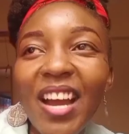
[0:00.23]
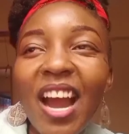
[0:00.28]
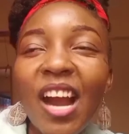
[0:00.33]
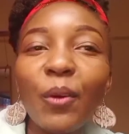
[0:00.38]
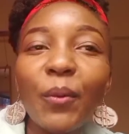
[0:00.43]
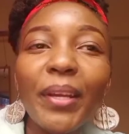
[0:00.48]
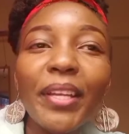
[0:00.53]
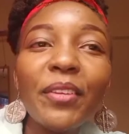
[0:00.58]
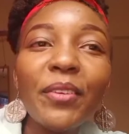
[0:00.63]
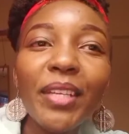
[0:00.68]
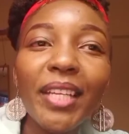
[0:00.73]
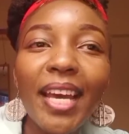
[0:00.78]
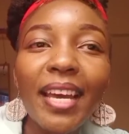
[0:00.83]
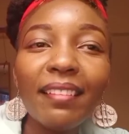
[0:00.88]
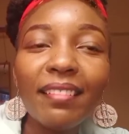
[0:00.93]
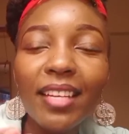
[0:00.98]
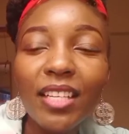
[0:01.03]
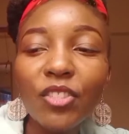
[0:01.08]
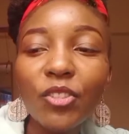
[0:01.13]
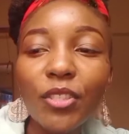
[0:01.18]
When you're in a
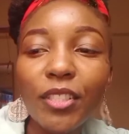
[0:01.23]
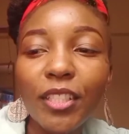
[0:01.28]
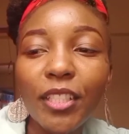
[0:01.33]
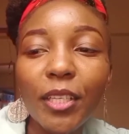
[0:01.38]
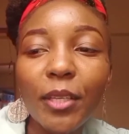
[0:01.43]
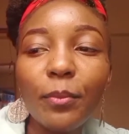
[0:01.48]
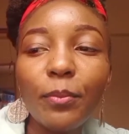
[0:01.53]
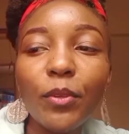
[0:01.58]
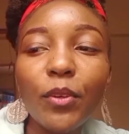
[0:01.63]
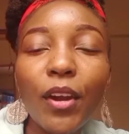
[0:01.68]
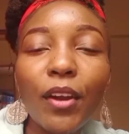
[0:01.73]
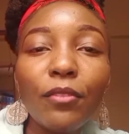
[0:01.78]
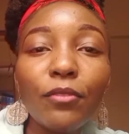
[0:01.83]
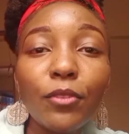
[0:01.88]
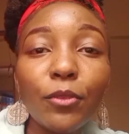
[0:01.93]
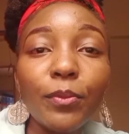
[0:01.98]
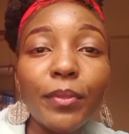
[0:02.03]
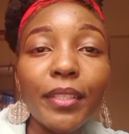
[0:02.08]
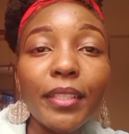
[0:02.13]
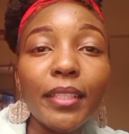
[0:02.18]
relationship, you have
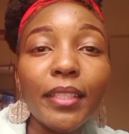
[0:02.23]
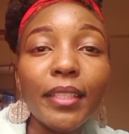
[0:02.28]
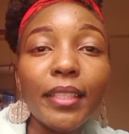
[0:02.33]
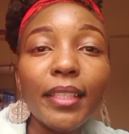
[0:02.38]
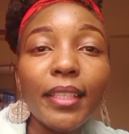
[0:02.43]
to be